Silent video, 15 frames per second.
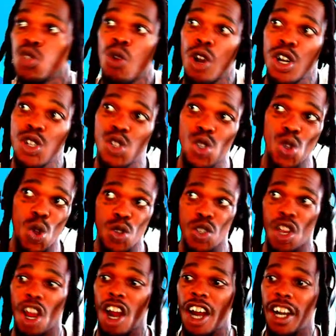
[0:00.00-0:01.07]
War Souls
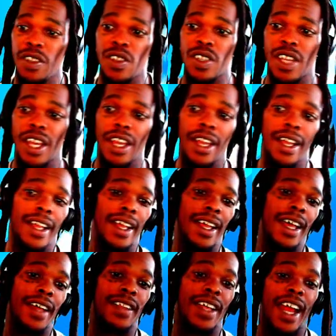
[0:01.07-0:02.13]
cards,
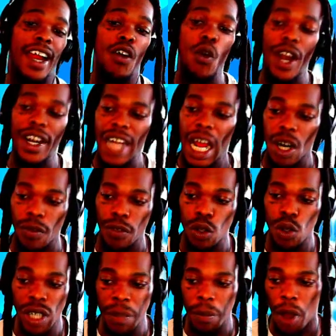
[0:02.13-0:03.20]
I ran out of
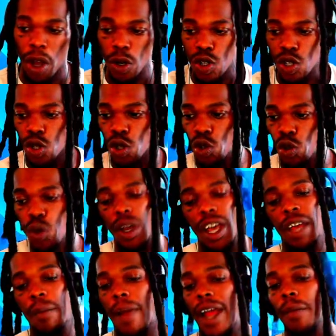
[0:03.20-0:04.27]
3D models to do,
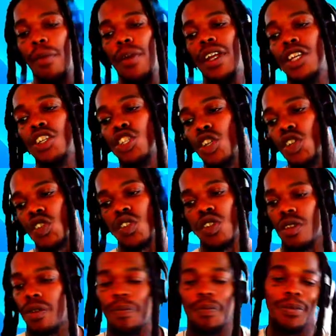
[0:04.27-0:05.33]
and my brain is just
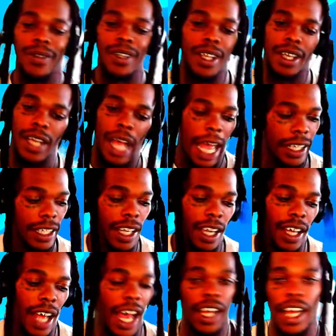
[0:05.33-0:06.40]

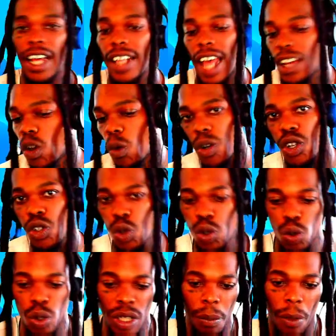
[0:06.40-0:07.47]
I don't want to do
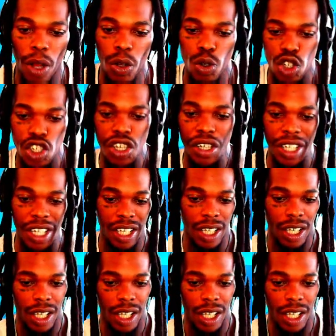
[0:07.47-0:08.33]
3D models today.